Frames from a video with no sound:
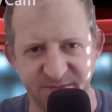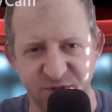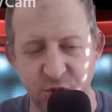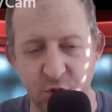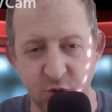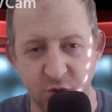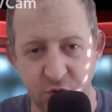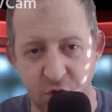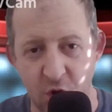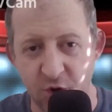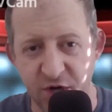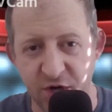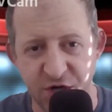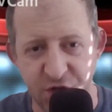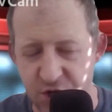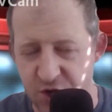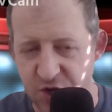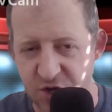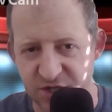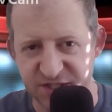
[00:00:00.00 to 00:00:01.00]
You go to
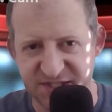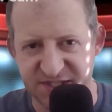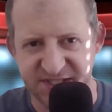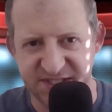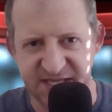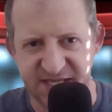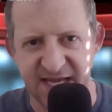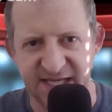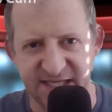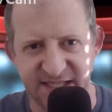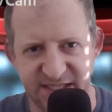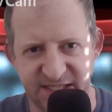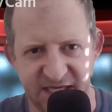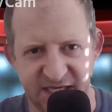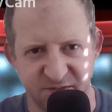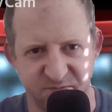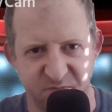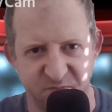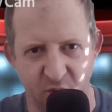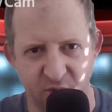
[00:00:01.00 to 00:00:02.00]
New Year's Day
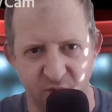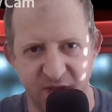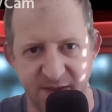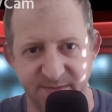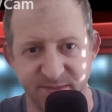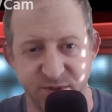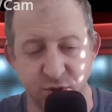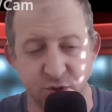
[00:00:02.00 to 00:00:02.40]
6 bowl games.